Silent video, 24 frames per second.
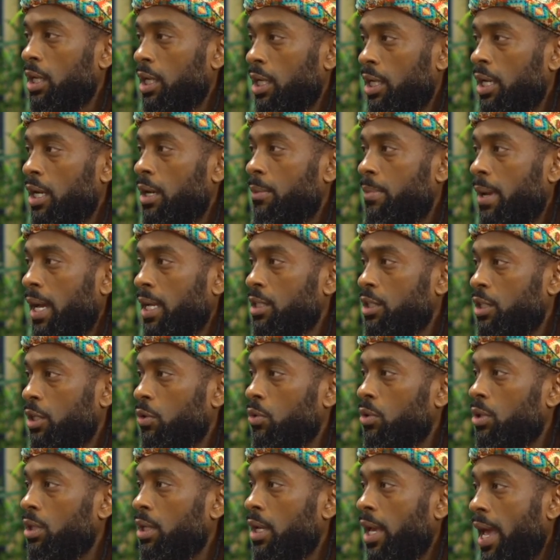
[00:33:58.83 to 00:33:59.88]
gut
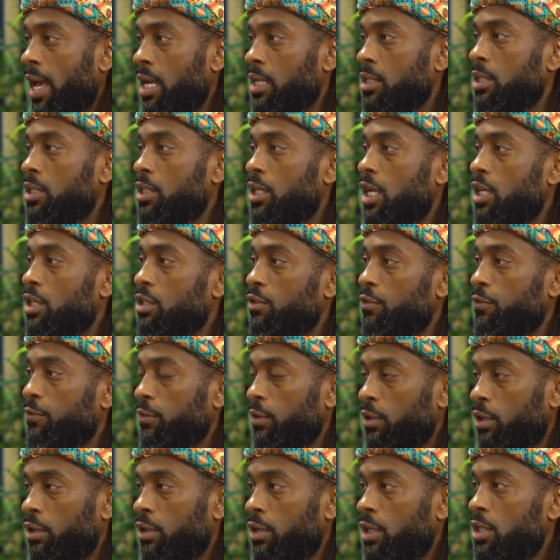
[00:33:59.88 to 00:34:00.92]
bacteria has a chance to
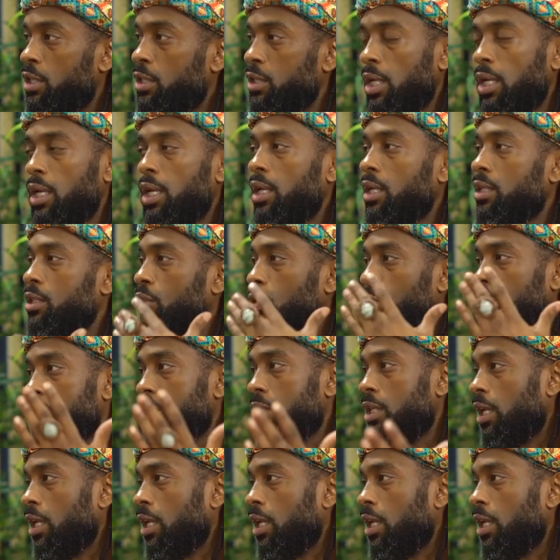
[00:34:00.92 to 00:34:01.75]
flourish. So it's